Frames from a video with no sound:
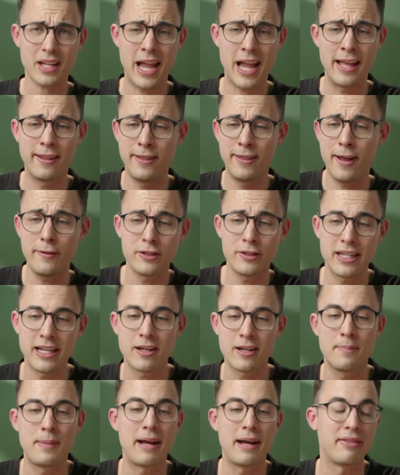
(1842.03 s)
i love to
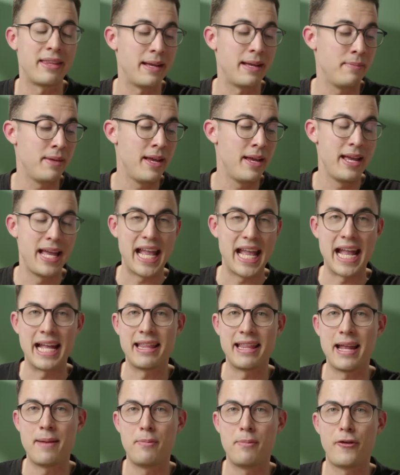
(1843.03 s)
hear about them.
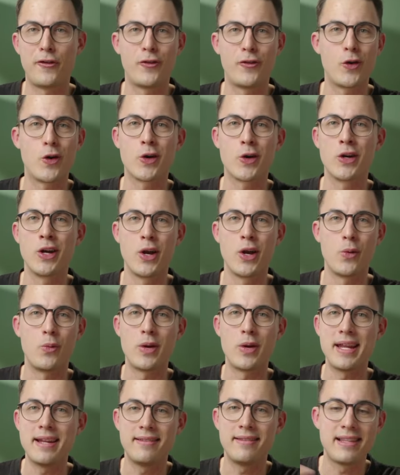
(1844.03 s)
And then before
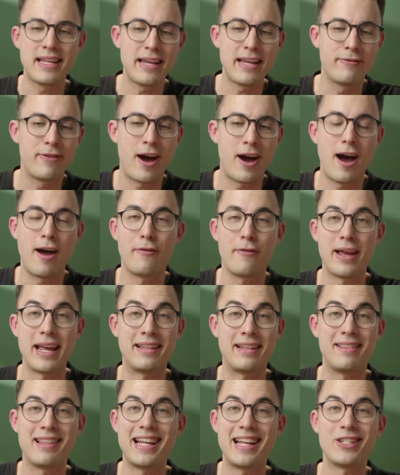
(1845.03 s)
we leave off
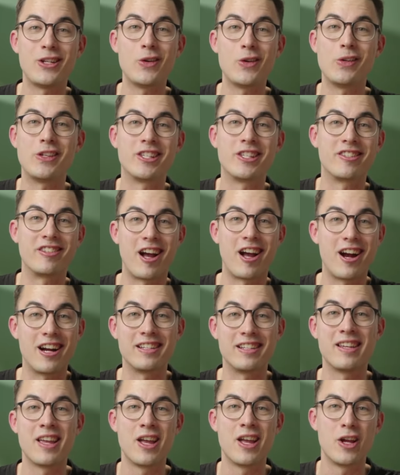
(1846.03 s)
and let you
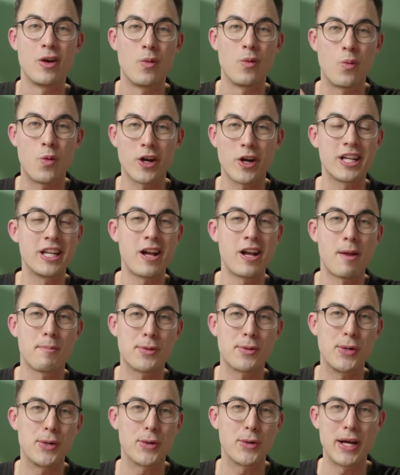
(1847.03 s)
start working on
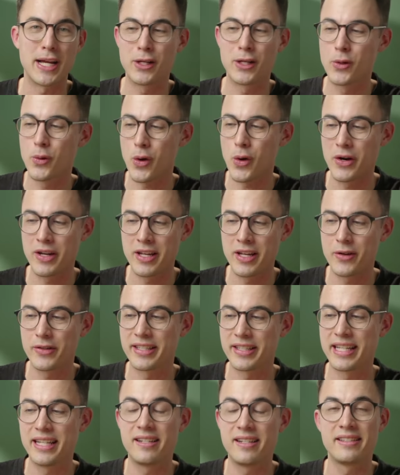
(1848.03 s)
Procreate, growing your
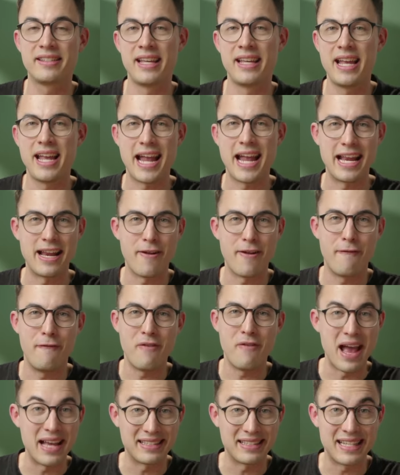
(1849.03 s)
skills and
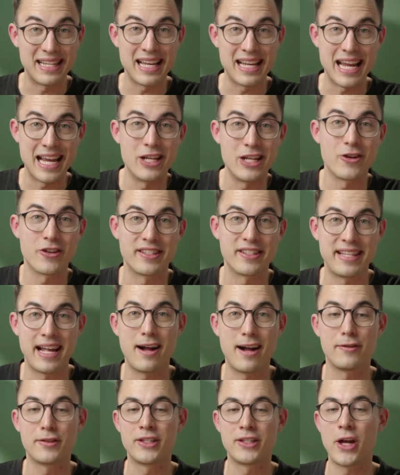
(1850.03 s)
investing in
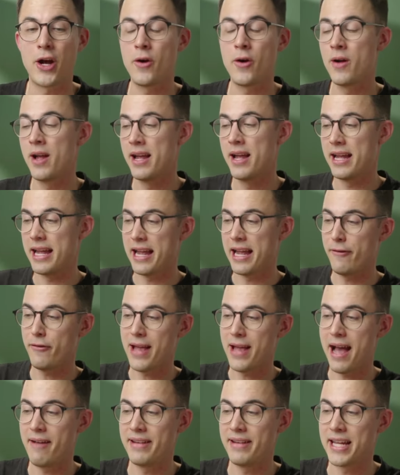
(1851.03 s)
yourself. So if
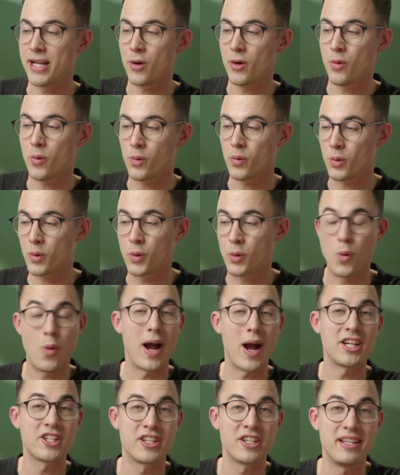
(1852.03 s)
you have any
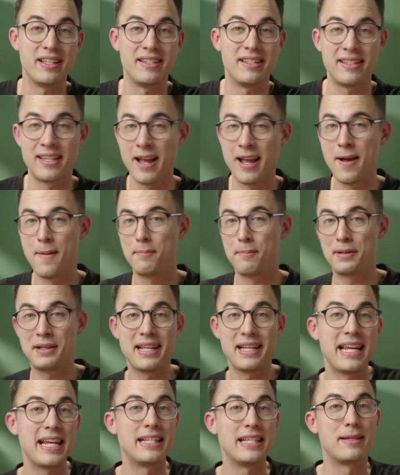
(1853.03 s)
questions
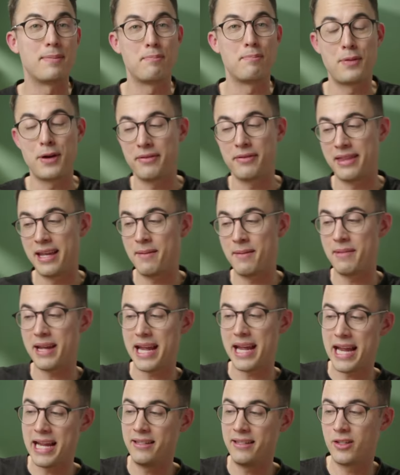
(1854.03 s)
please put them
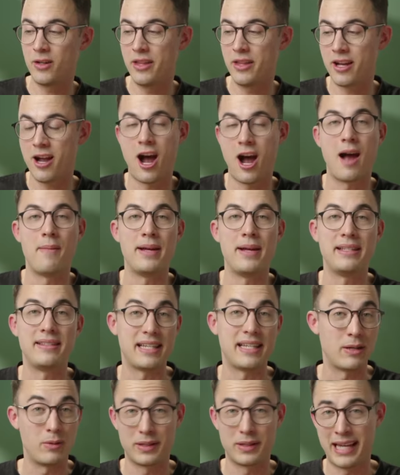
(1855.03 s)
into the
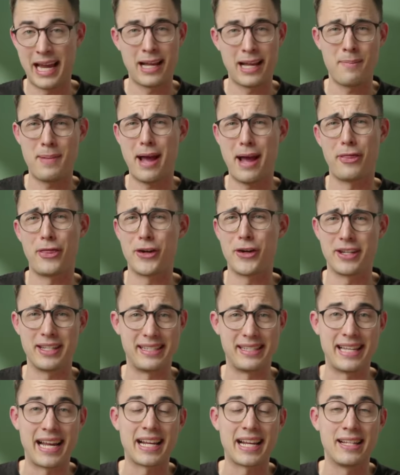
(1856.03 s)
comments. It will take about
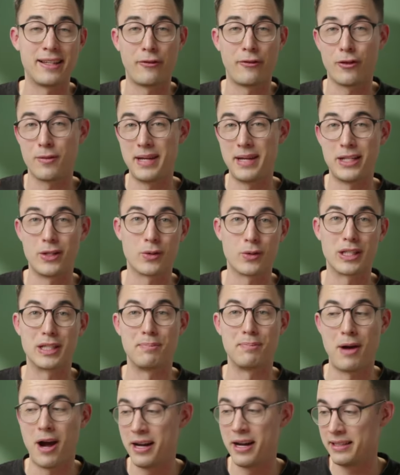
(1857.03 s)
30 seconds for me to
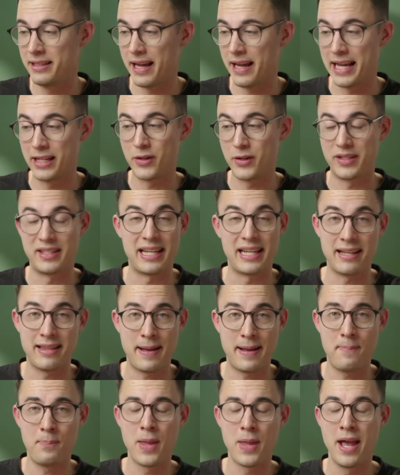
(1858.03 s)
respond and to see
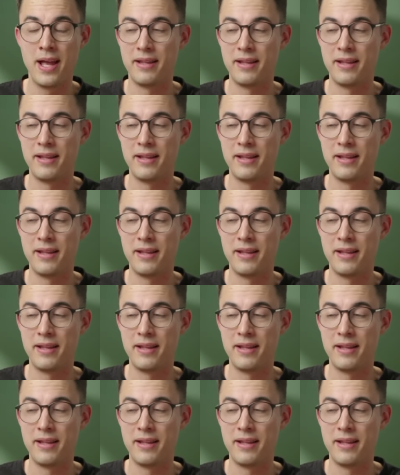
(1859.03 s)
them.